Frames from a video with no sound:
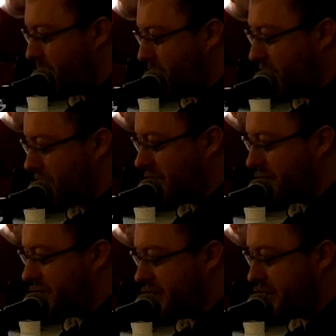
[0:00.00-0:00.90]
we also have
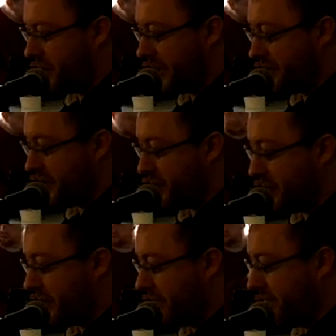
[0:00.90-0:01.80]
start recording and stop
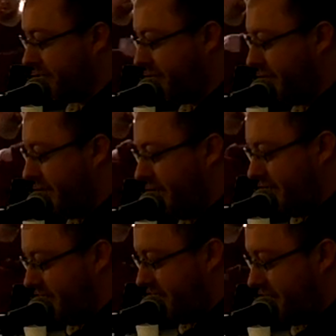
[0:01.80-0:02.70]
recording.
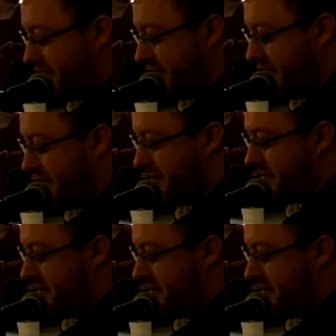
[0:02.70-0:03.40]
So let's